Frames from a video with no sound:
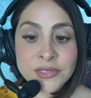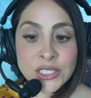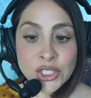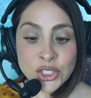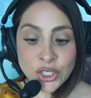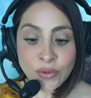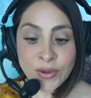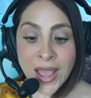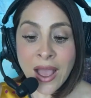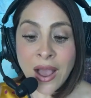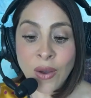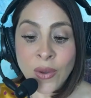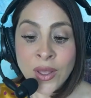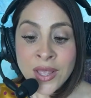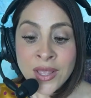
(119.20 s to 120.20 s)
So
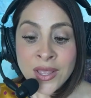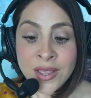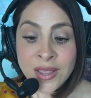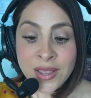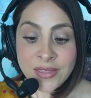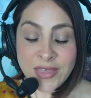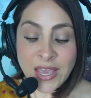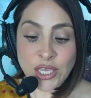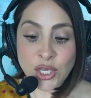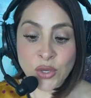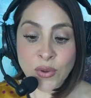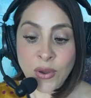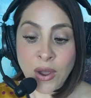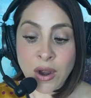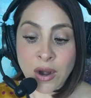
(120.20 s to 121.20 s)
now that
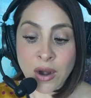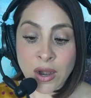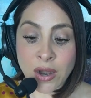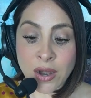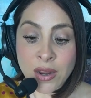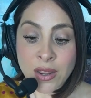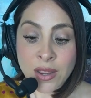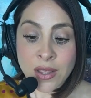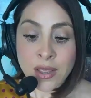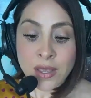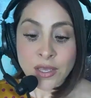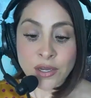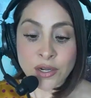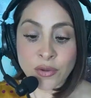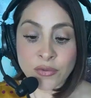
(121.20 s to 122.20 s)
you are,
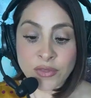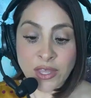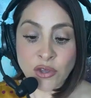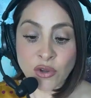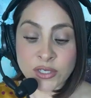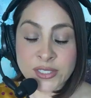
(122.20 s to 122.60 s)
that you're